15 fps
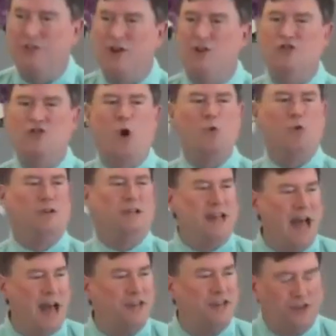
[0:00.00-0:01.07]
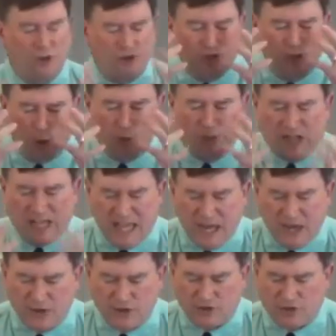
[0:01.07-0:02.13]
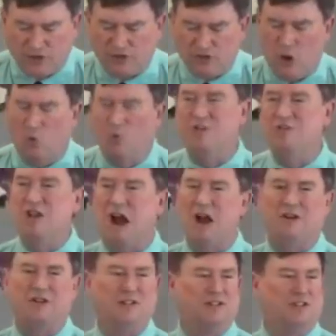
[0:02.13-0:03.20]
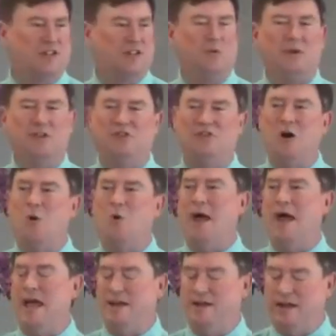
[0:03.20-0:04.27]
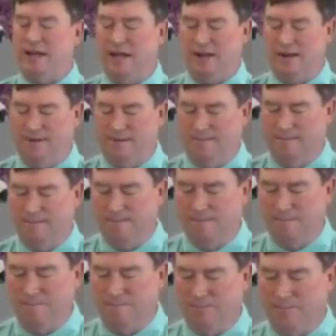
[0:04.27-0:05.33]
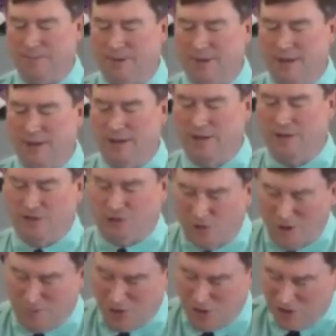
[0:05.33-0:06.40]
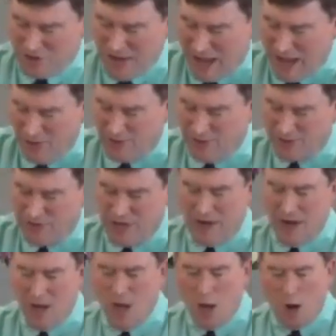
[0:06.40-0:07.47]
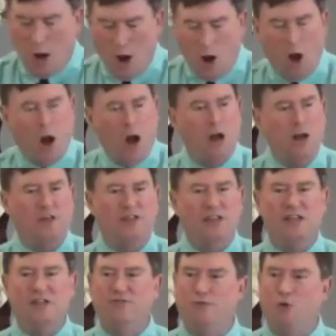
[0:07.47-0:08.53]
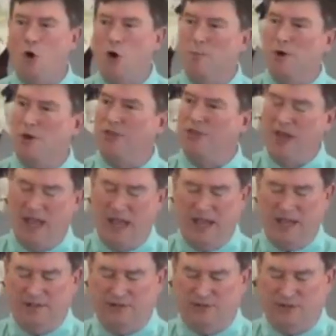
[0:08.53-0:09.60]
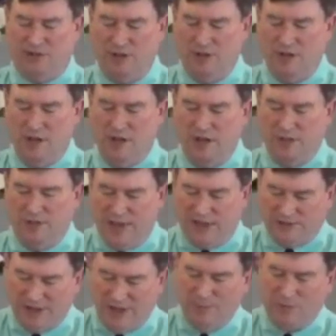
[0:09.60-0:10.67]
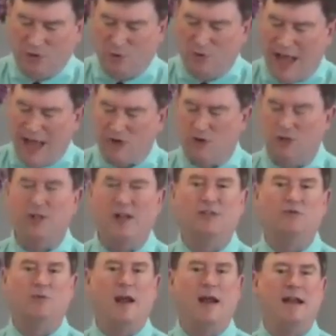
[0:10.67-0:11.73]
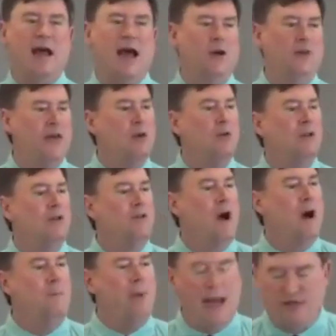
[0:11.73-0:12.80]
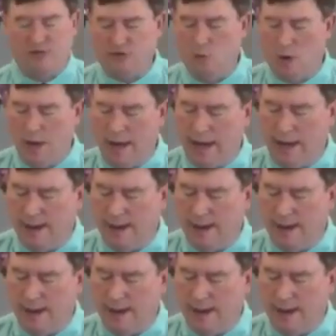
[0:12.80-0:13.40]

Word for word: There's no death. There's no tears. There's no darkness. There is no ending. Scripture tells us that all of these former things that seems so natural to us right now, they will have all passed away.